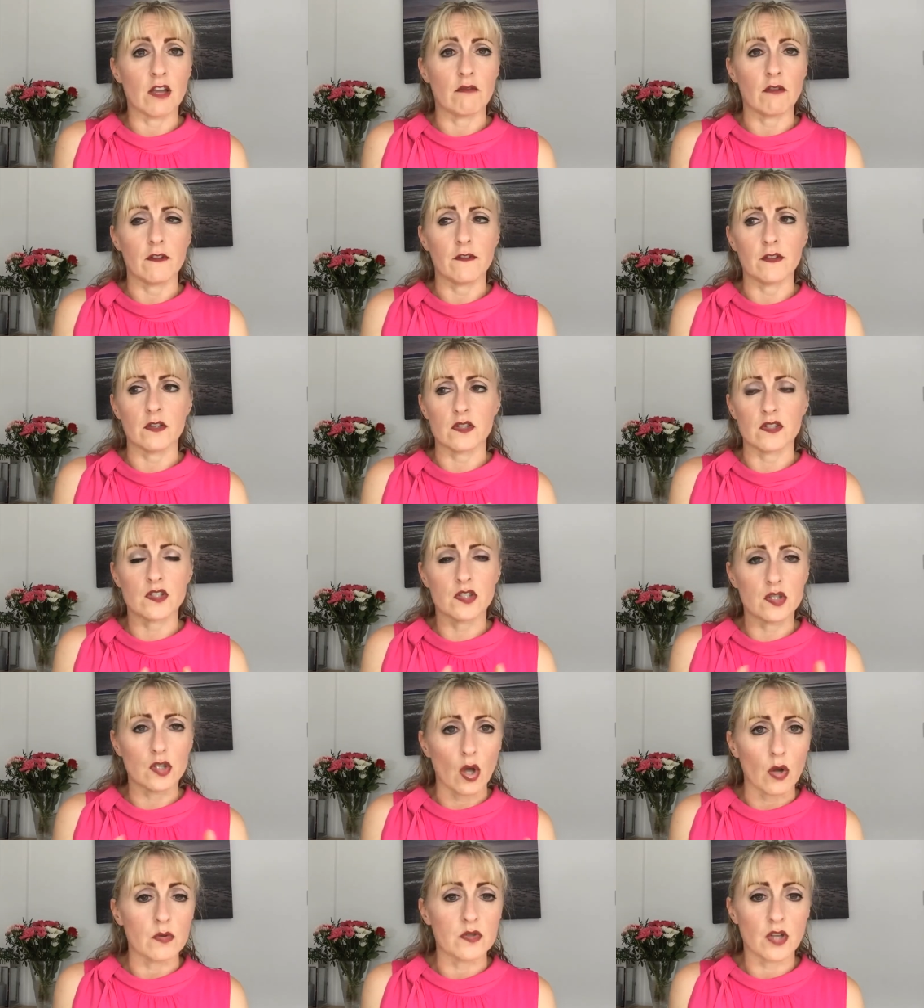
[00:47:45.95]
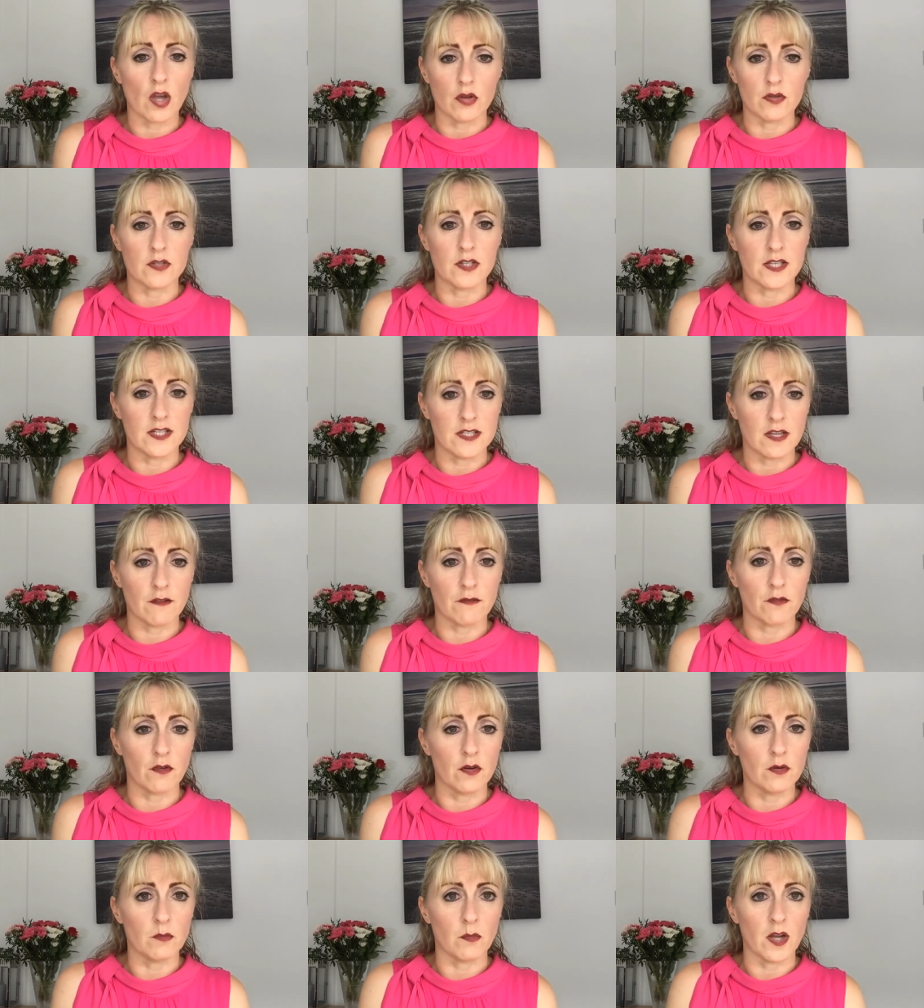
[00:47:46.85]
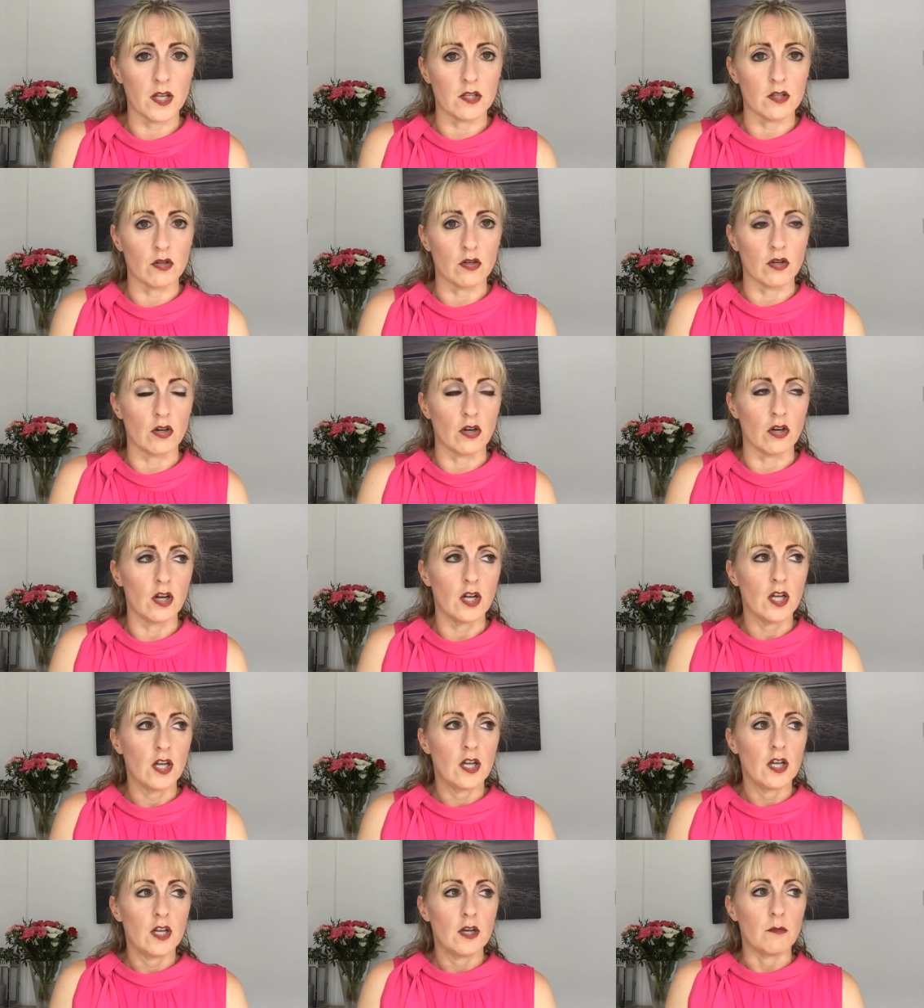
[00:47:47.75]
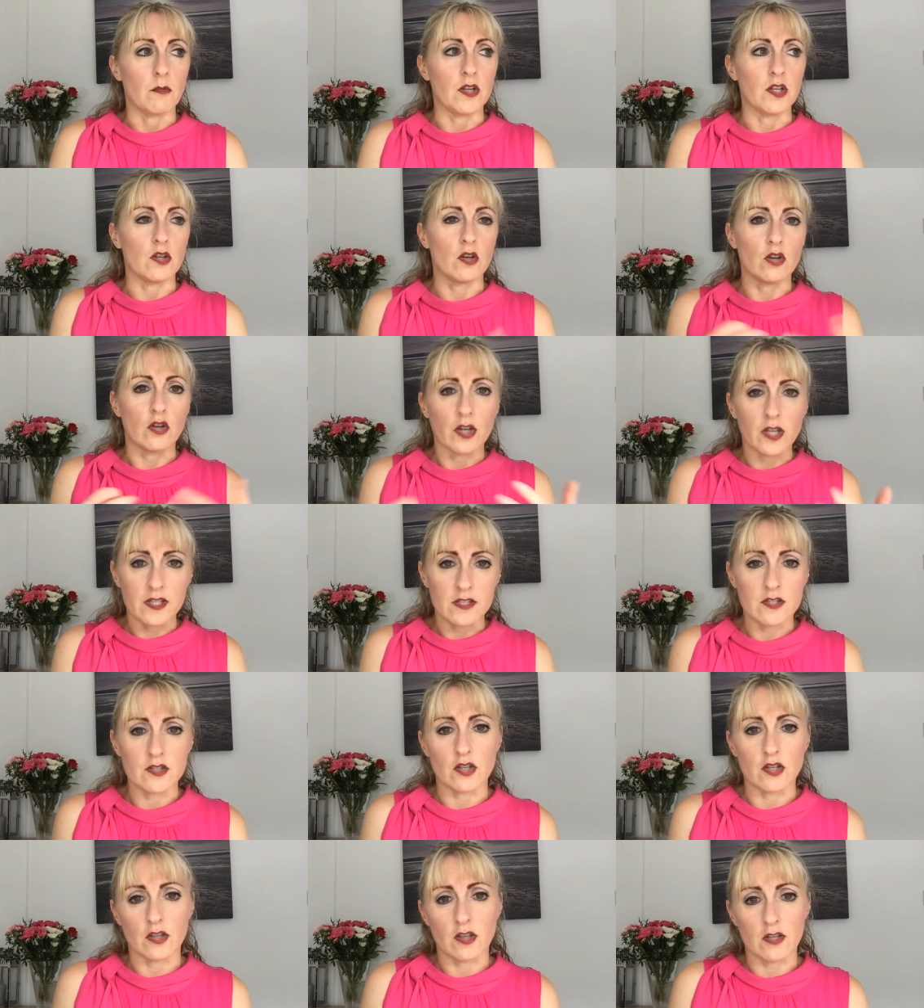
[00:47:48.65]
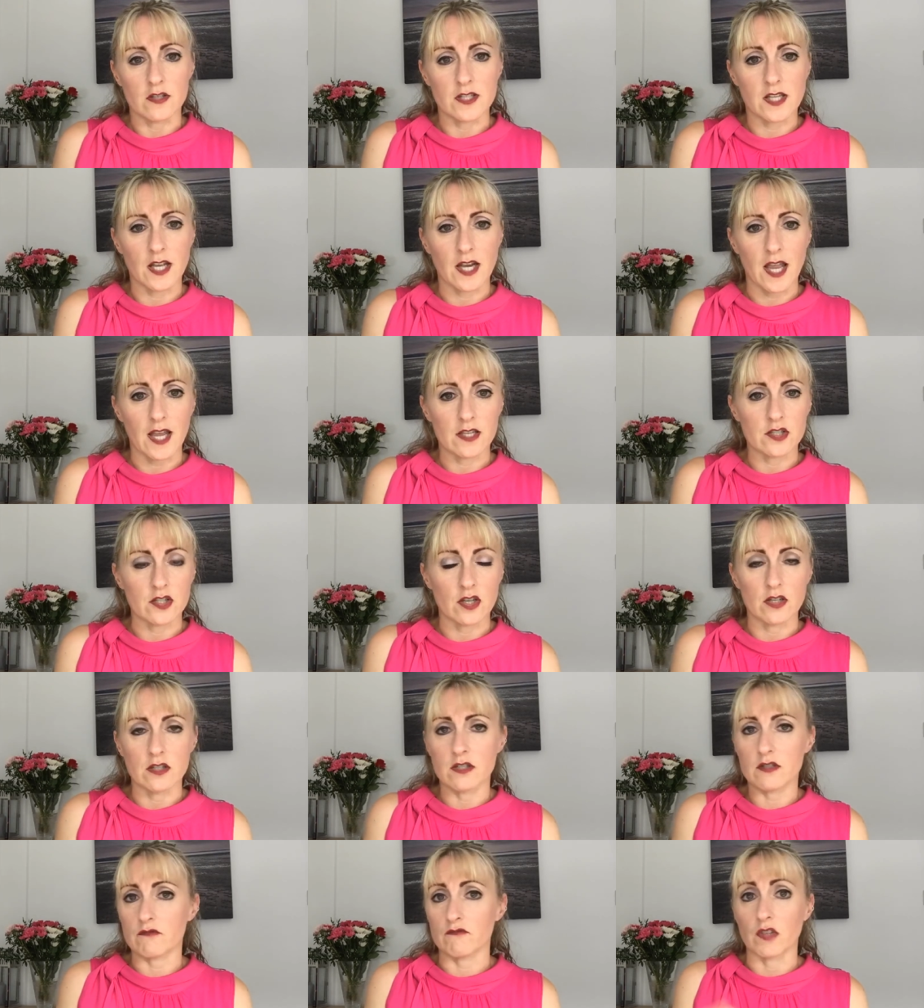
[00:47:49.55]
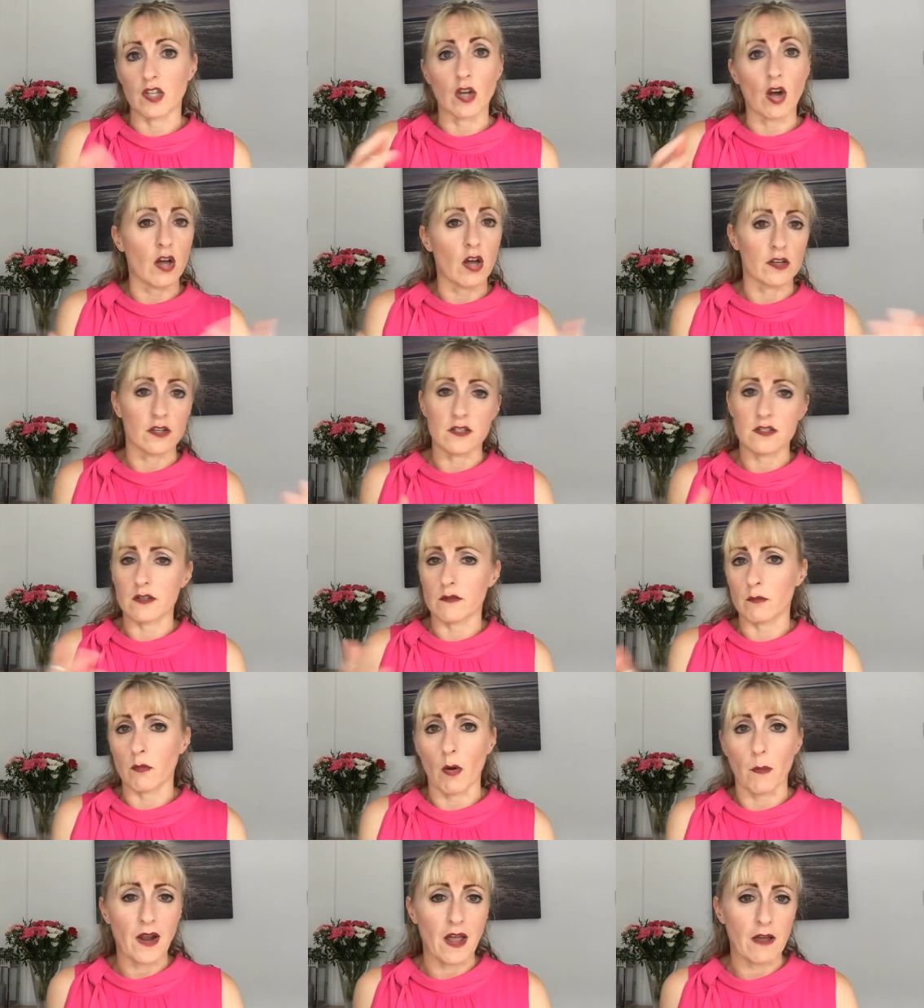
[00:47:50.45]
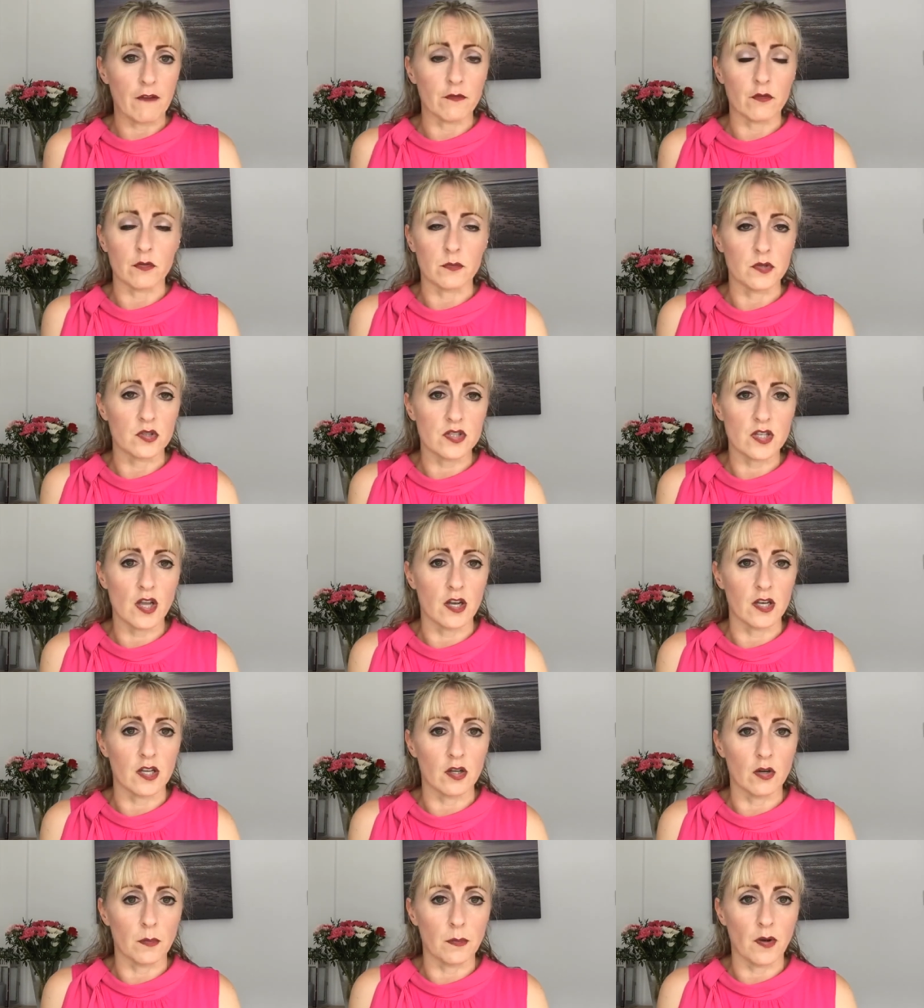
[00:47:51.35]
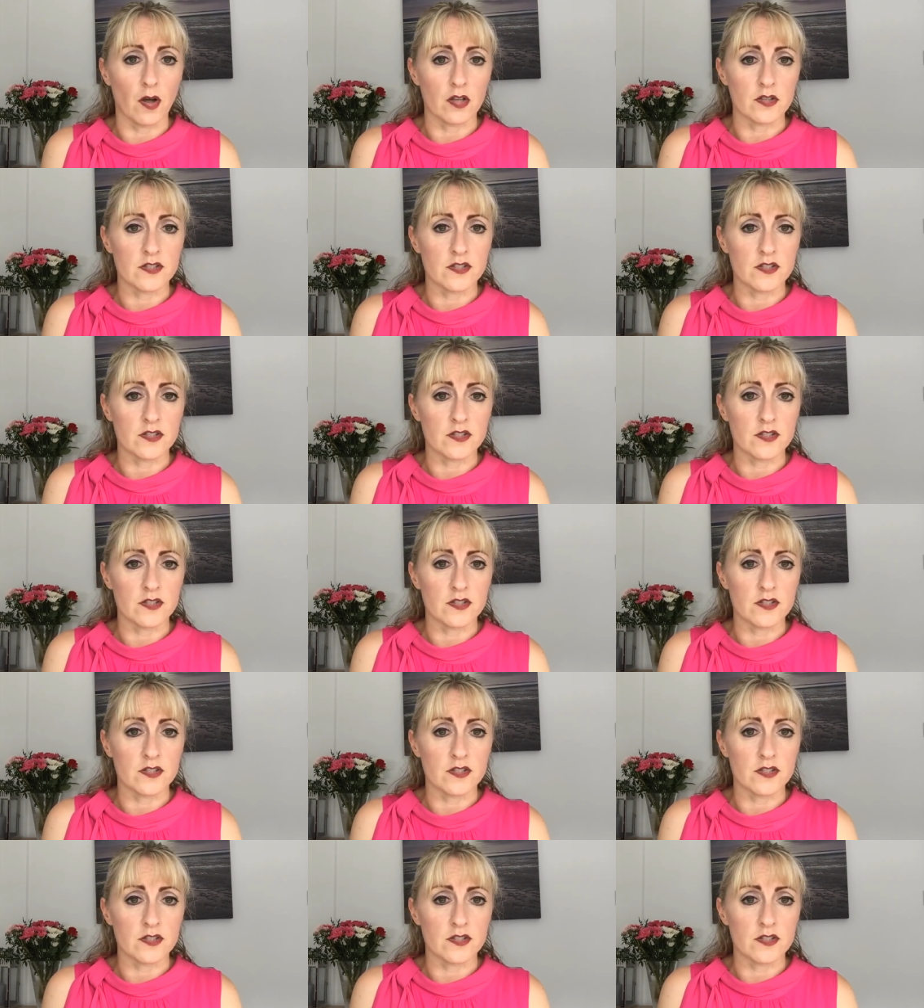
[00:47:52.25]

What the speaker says: It feels so totally different when you're looking to do those connections, regardless of what platform you're turning up on.